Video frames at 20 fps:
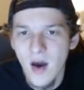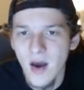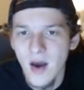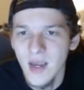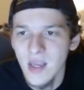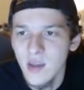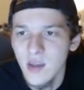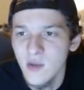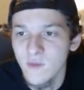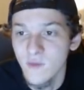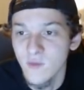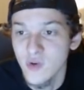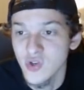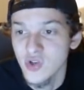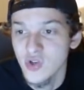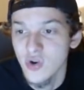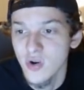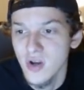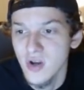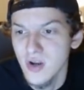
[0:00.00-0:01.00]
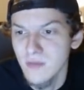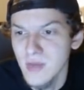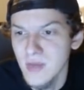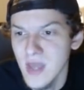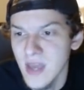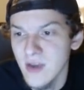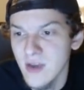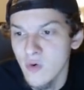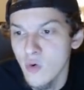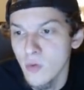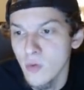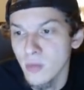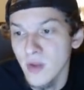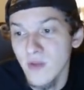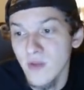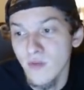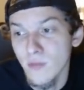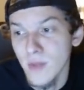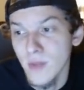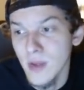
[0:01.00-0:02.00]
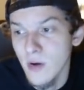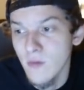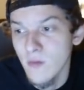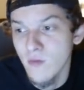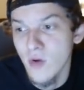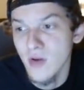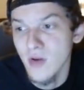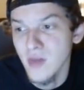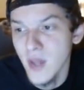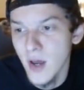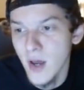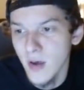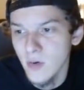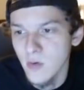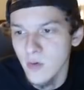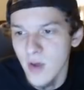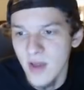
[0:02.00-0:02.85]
He is for sure going to be a core play for me over on Yahoo